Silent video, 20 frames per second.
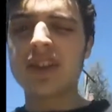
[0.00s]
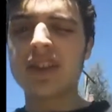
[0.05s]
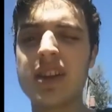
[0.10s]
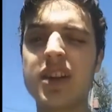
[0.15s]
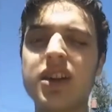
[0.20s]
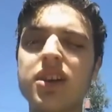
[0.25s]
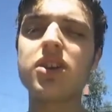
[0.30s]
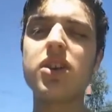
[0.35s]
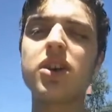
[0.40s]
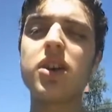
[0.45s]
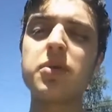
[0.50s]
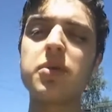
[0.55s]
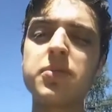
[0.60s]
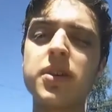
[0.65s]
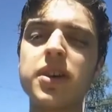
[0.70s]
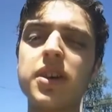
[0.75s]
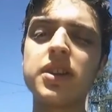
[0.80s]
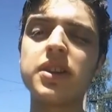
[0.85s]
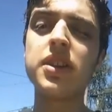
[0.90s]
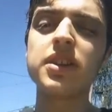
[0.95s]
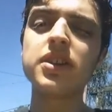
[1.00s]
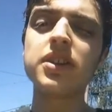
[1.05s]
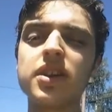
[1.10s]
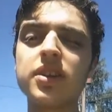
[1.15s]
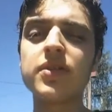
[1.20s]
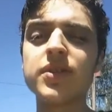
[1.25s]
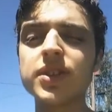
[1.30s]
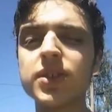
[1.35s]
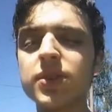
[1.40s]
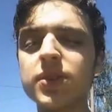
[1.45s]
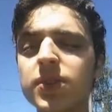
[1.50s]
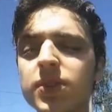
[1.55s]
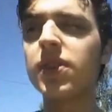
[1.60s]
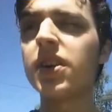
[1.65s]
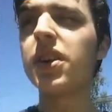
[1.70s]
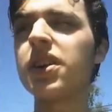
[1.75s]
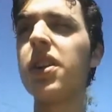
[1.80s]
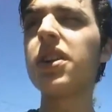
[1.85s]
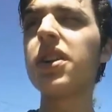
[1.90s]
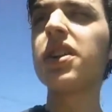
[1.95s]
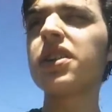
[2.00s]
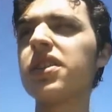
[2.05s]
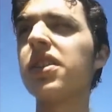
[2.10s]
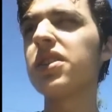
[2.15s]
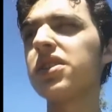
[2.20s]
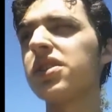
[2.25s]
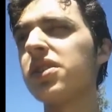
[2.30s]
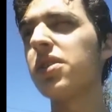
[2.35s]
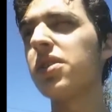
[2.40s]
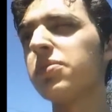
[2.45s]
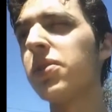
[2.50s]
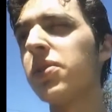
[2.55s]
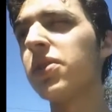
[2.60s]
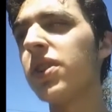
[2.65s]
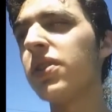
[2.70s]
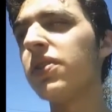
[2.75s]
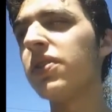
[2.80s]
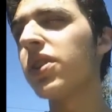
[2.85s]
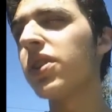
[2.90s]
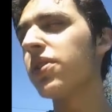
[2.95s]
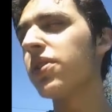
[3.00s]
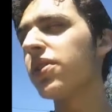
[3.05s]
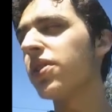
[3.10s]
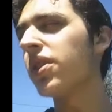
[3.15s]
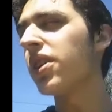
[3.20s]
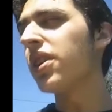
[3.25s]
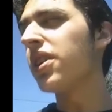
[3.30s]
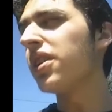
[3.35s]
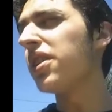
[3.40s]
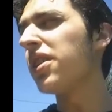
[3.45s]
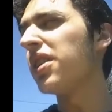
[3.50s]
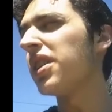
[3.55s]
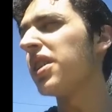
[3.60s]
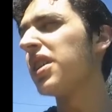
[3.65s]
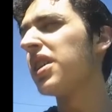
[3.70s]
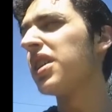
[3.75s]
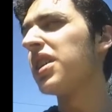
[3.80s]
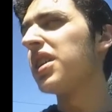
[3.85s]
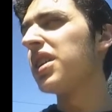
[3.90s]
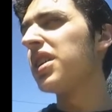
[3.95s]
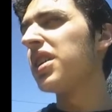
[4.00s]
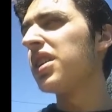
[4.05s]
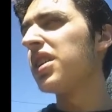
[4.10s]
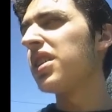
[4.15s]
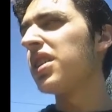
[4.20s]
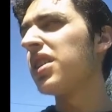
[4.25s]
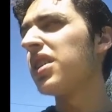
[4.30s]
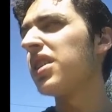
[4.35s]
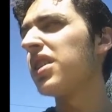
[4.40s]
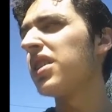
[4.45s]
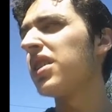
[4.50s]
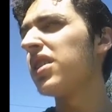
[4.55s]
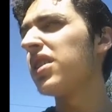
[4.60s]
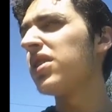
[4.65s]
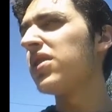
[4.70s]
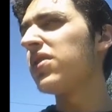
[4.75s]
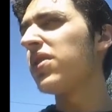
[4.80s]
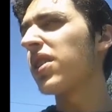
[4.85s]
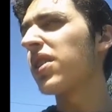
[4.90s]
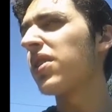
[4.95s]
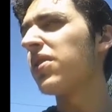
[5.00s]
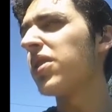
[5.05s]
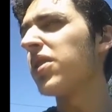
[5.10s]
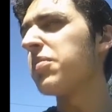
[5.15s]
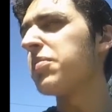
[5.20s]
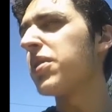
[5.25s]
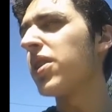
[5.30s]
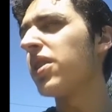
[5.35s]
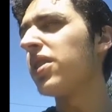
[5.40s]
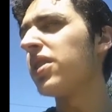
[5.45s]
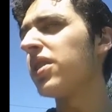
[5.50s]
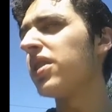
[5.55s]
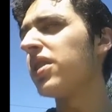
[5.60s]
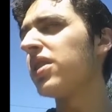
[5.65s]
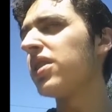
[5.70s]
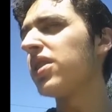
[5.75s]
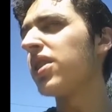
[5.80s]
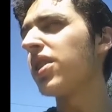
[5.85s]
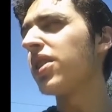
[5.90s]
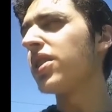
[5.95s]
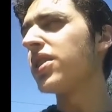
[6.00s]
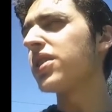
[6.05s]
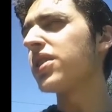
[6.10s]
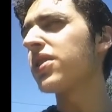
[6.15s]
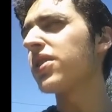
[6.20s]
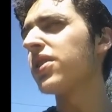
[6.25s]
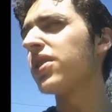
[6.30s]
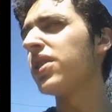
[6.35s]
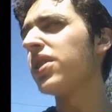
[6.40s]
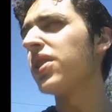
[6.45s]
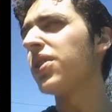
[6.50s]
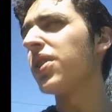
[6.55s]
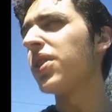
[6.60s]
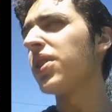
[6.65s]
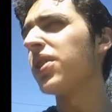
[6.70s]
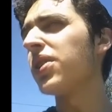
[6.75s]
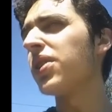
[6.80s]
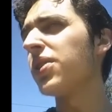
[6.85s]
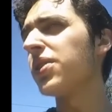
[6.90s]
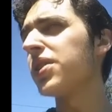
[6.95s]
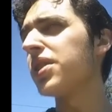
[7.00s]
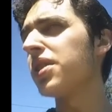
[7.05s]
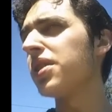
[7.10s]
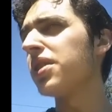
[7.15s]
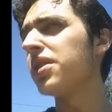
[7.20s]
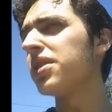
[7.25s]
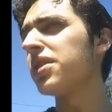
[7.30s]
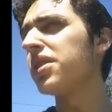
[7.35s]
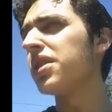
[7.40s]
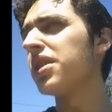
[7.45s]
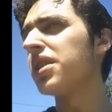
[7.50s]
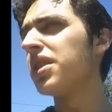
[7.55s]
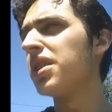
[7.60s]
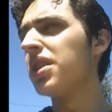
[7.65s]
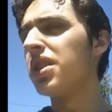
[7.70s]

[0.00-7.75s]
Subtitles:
Not Dogma. I think Dogma was overrated. I think it's a good movie, overrated. It's fucking way better than Tusk or Yoga Hosers.